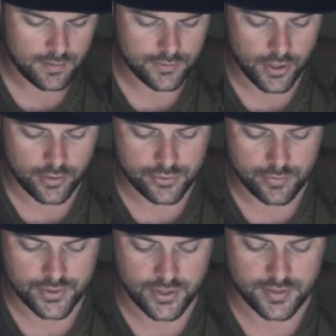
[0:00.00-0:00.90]
tied onto
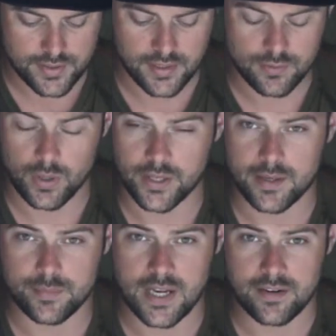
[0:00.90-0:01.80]
a size 6 wide
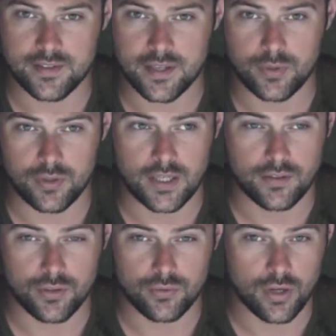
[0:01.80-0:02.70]
game talon tip with
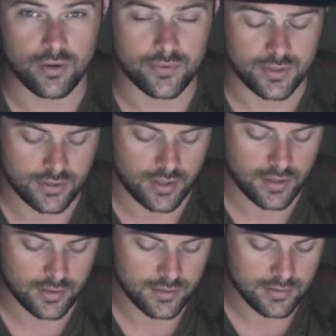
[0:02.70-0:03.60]
the new Cobra
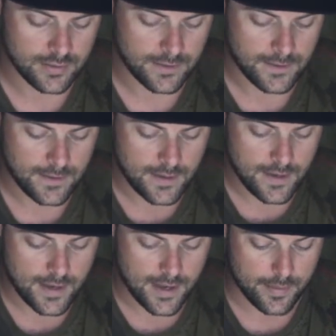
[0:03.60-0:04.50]
Dark,
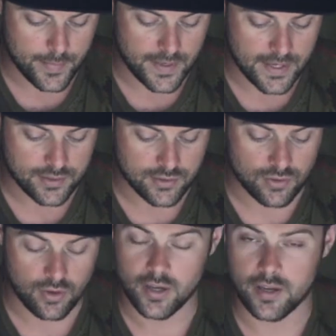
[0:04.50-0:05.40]
and that's
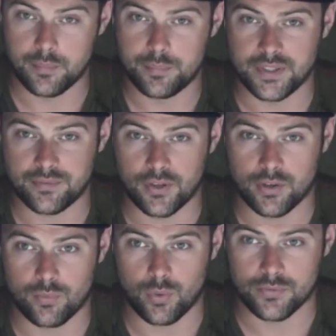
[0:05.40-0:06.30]
just got a
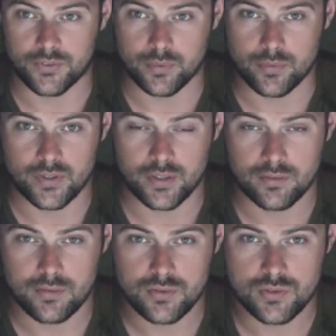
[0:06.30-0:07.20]
B5 wafter with a
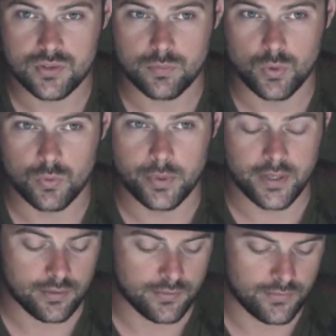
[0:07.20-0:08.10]
small
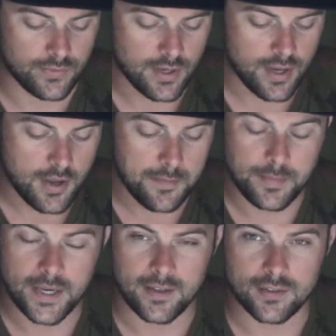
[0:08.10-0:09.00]
bit of
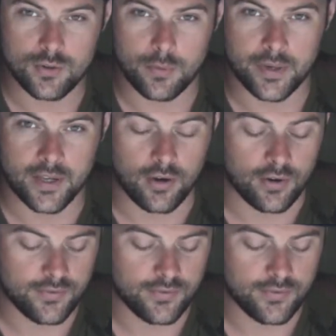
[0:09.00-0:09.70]
pink topping it off.